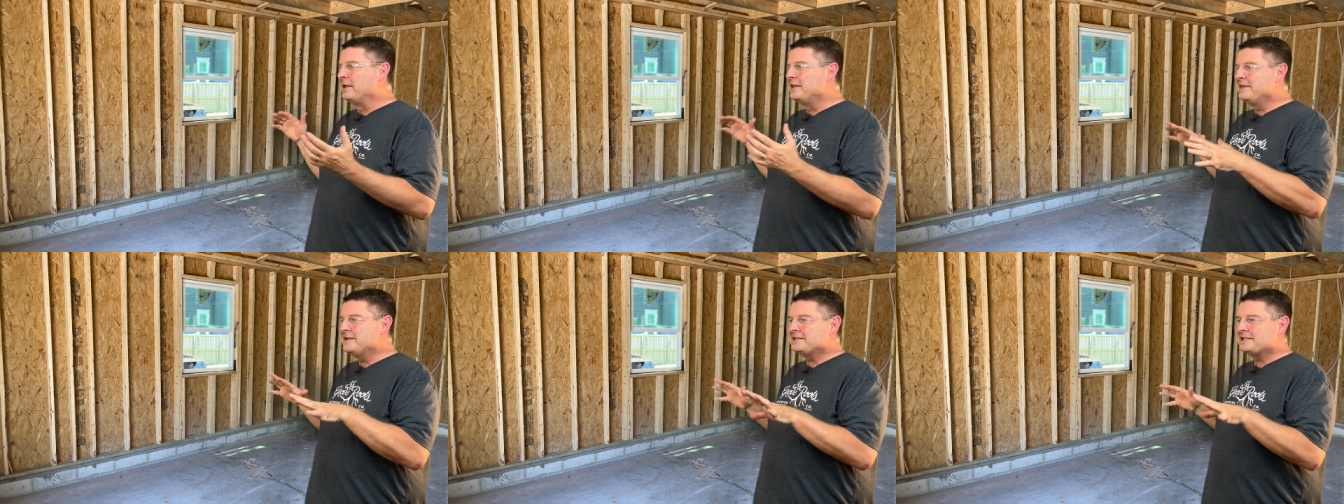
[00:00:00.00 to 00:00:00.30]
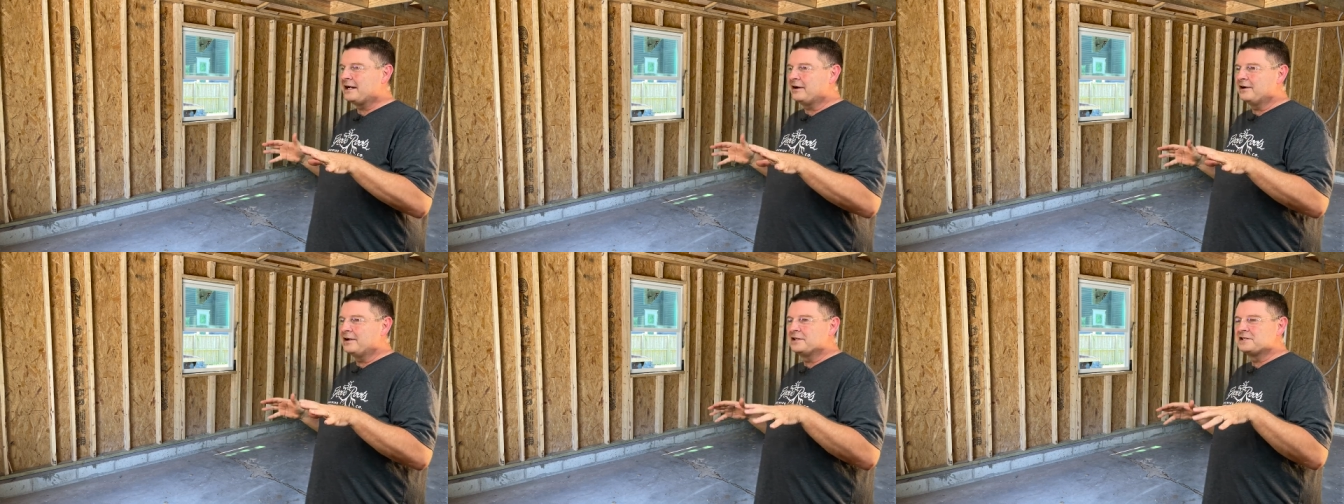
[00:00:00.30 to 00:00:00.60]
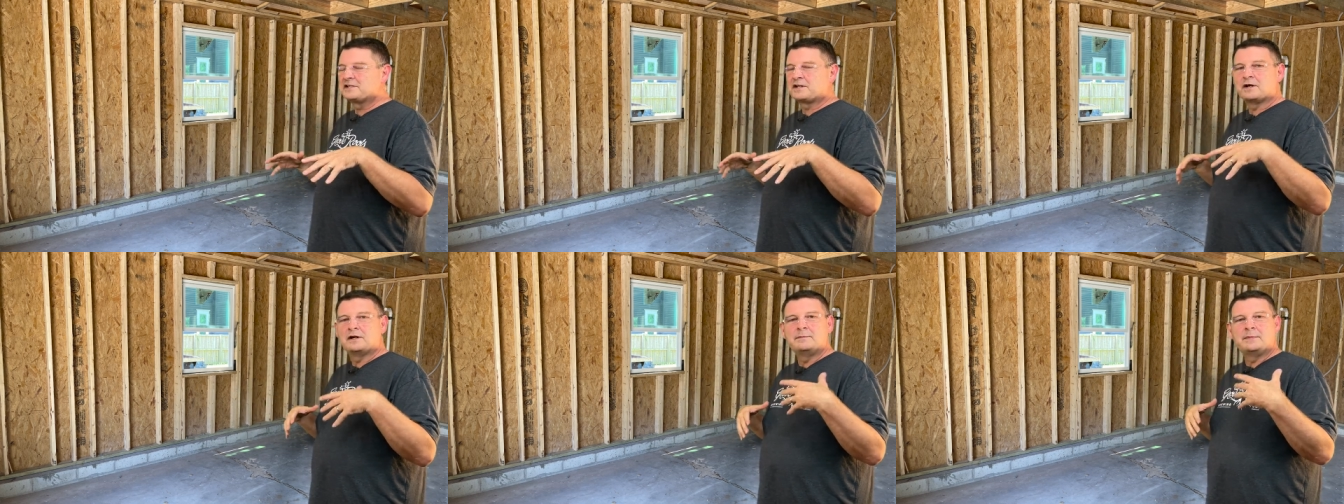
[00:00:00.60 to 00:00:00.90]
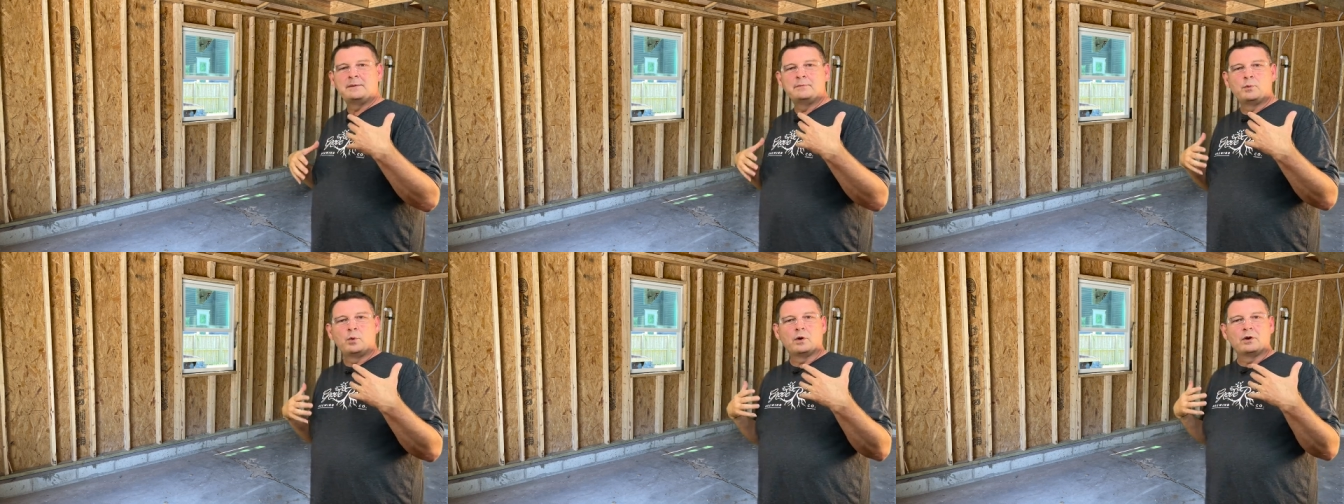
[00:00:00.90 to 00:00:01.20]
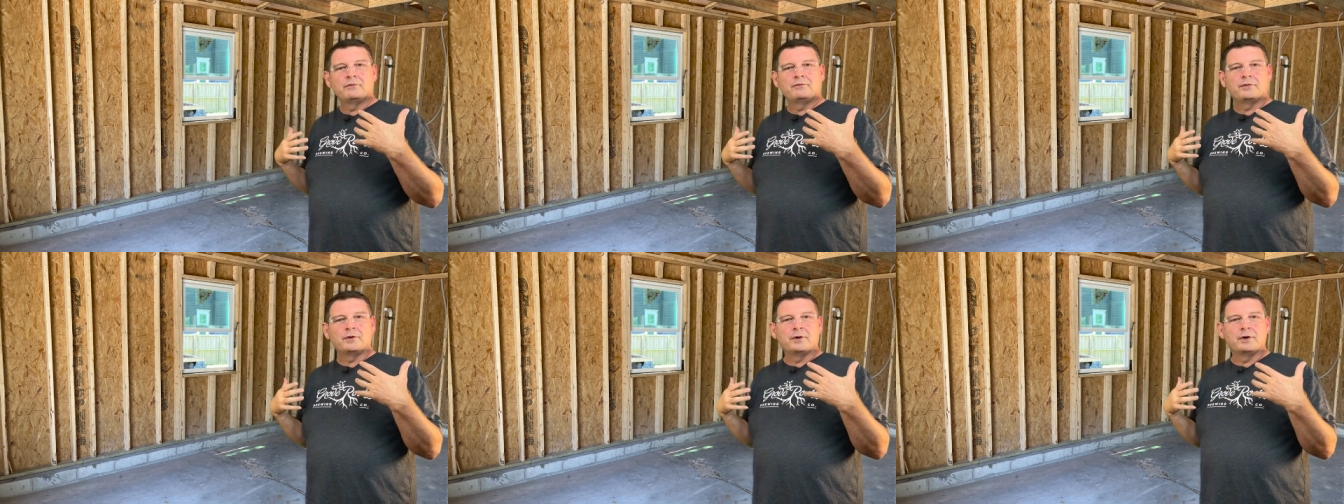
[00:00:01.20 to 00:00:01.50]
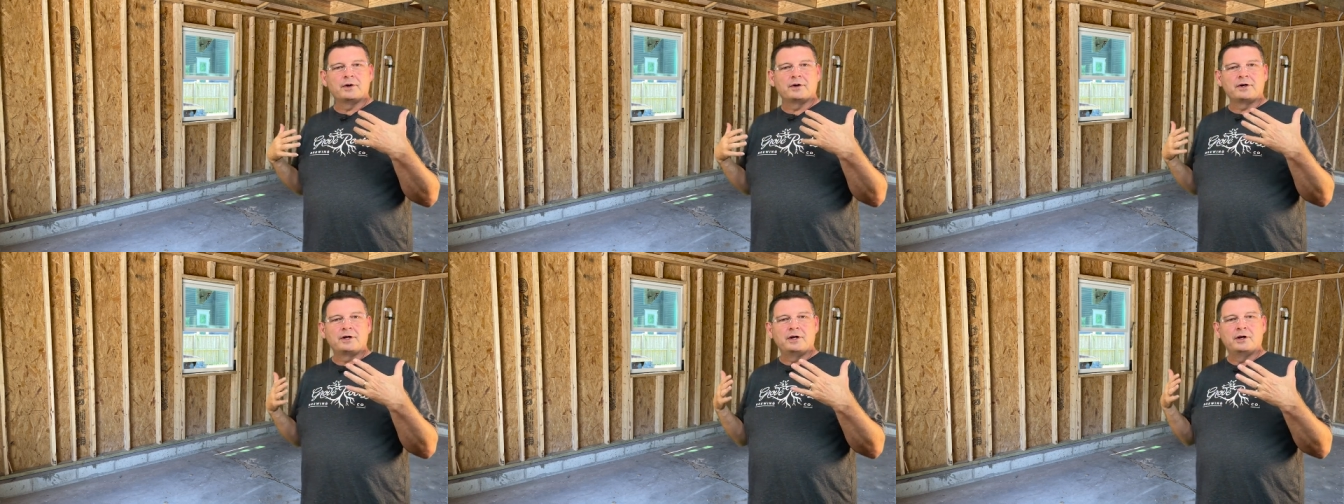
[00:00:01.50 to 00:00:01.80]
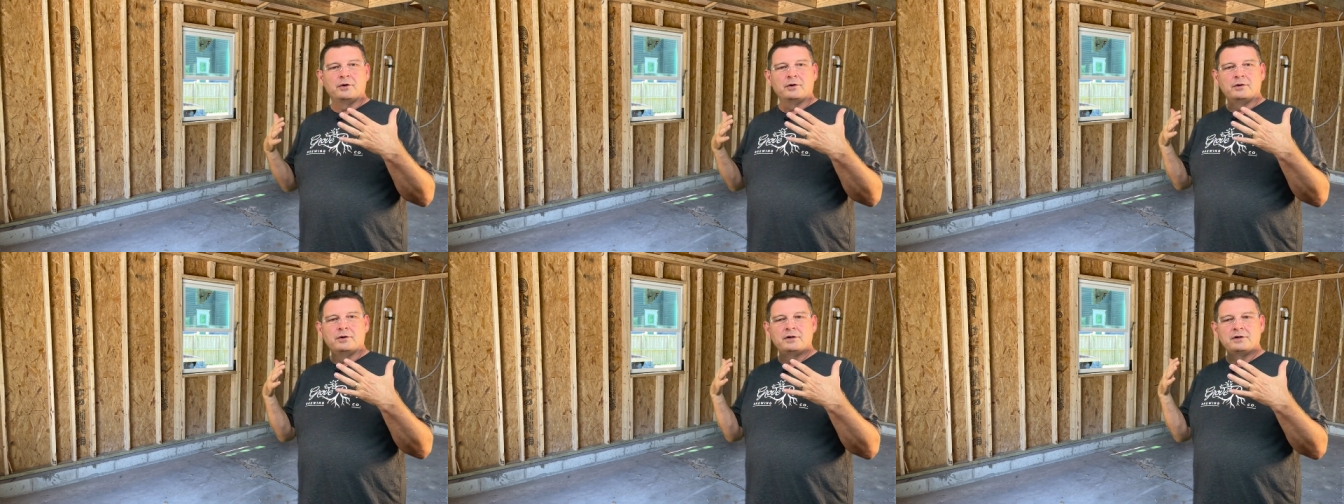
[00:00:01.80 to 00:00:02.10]
in this area, it's going to be more for, you
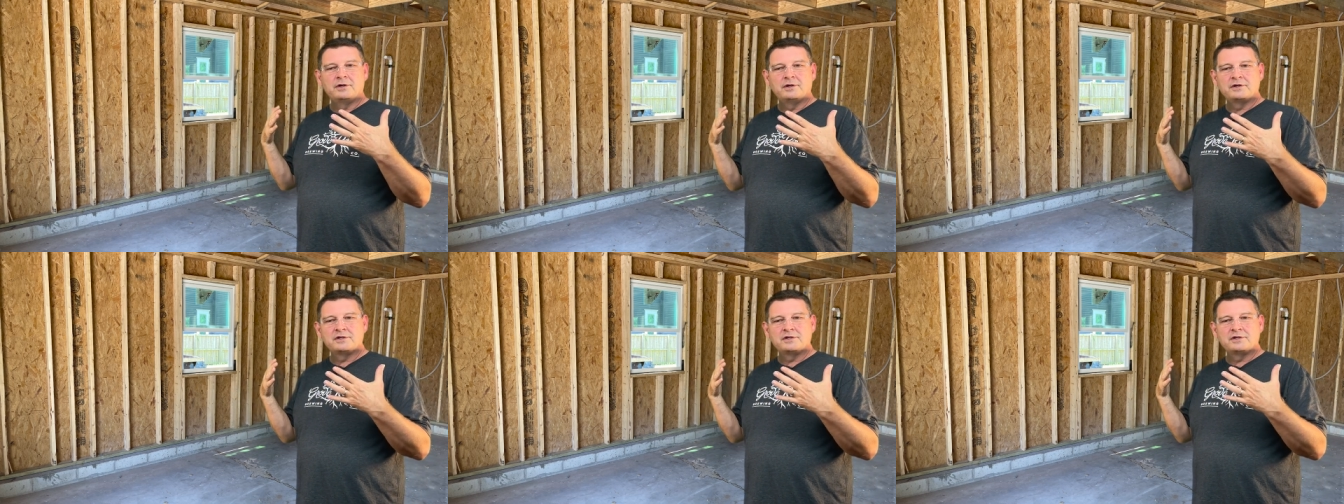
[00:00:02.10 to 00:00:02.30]
know,